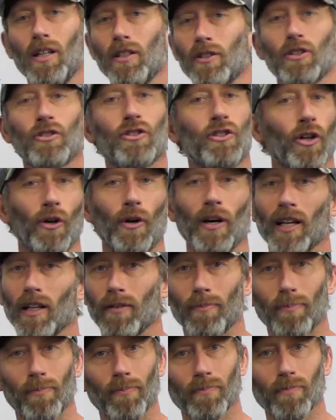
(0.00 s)
Just do it.
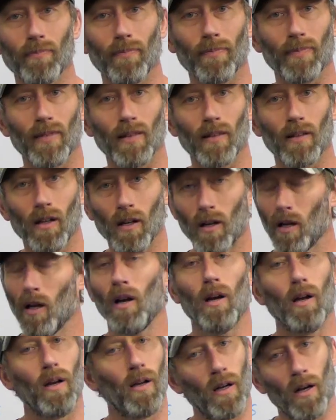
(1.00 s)

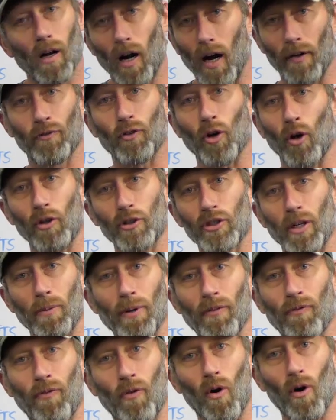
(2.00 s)
I've told you
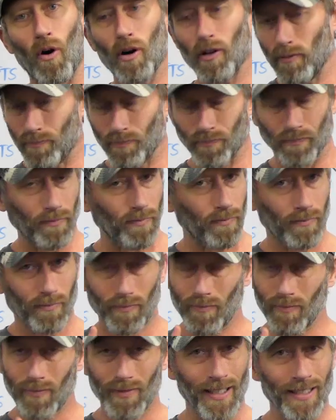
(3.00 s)
before,
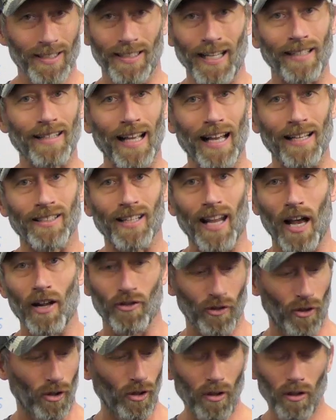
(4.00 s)
set that
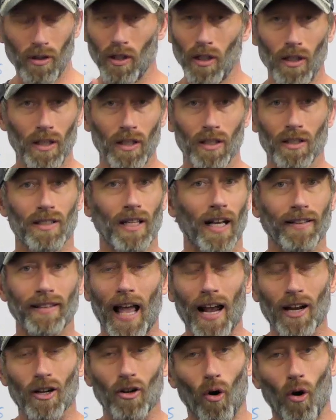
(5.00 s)
schedule, set
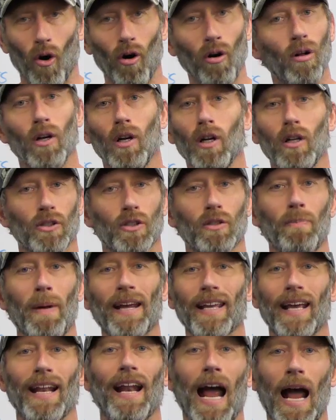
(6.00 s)
that goal, just
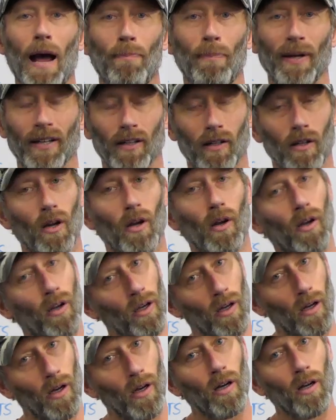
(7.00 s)
make it happen.
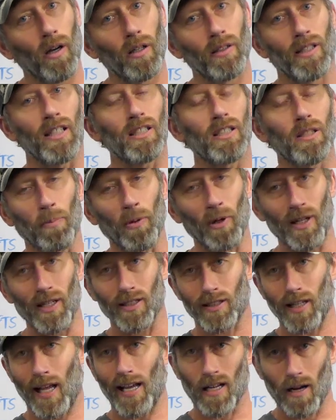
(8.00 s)
Discipline
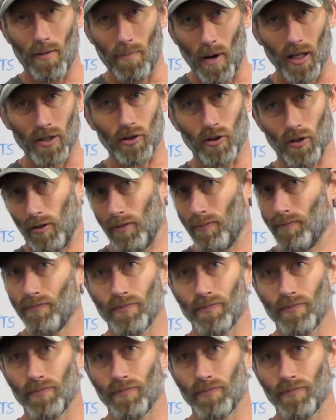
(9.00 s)
is like a muscle.